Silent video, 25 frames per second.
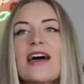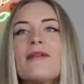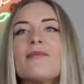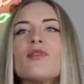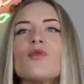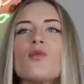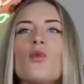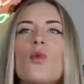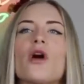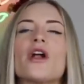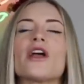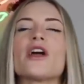I've
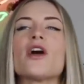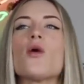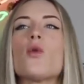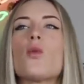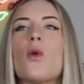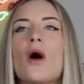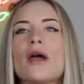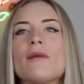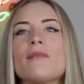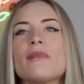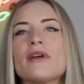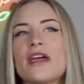been wanting a
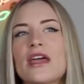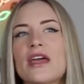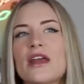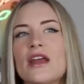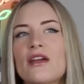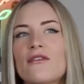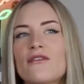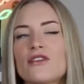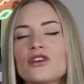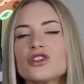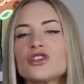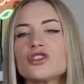white
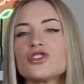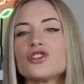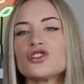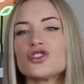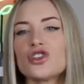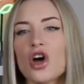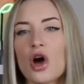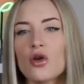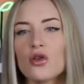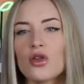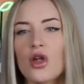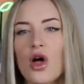bikini for
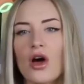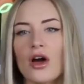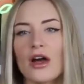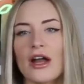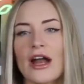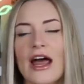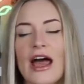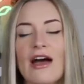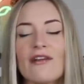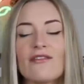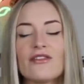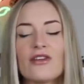so long
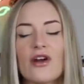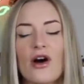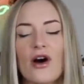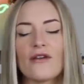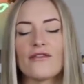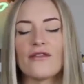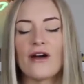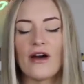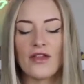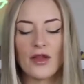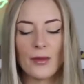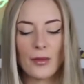and I have
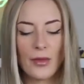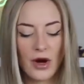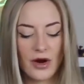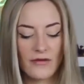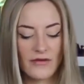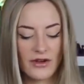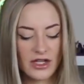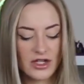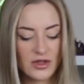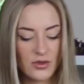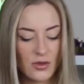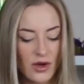not found the
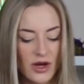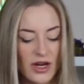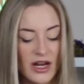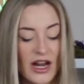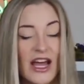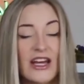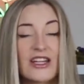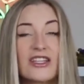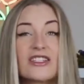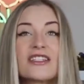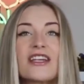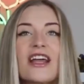perfect one
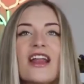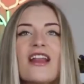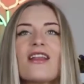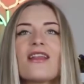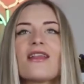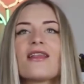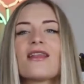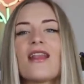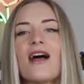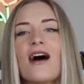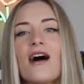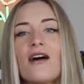and I just
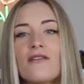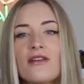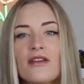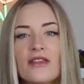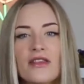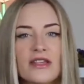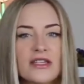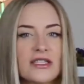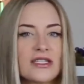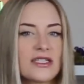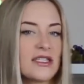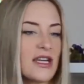
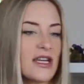love this